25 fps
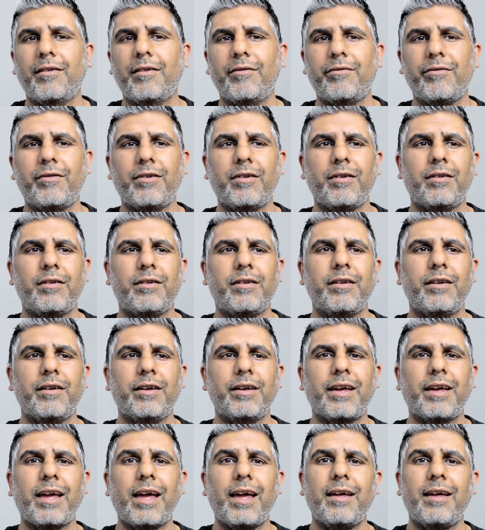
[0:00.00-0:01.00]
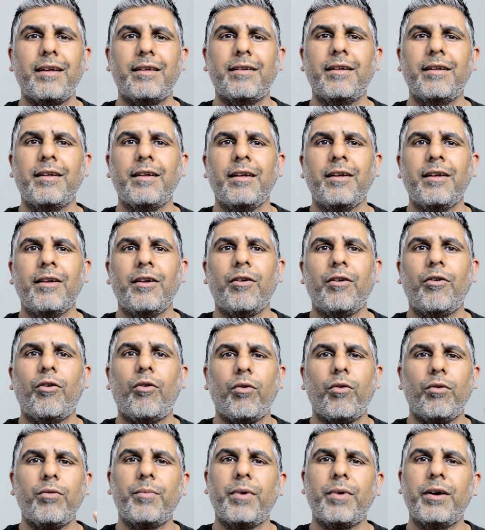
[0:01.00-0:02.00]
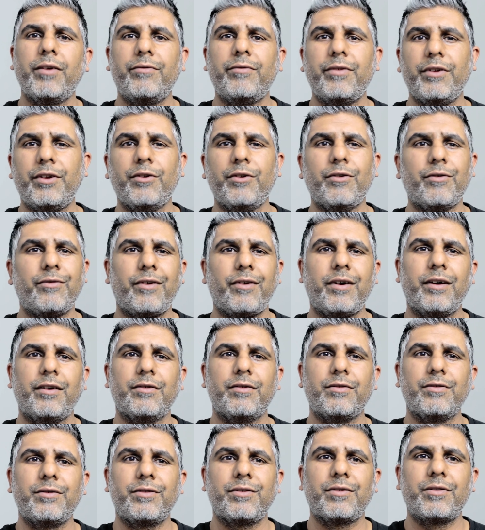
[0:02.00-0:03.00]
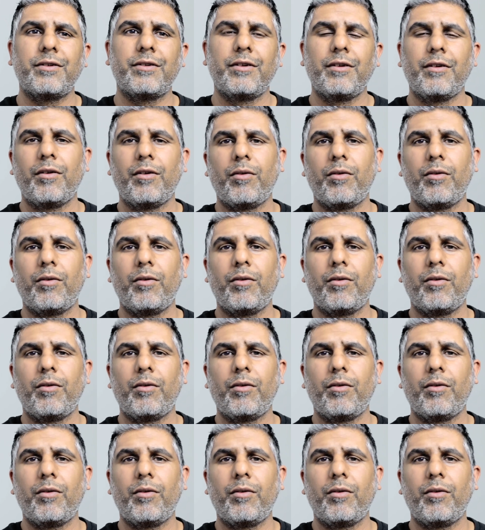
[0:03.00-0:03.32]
I've got like all my video files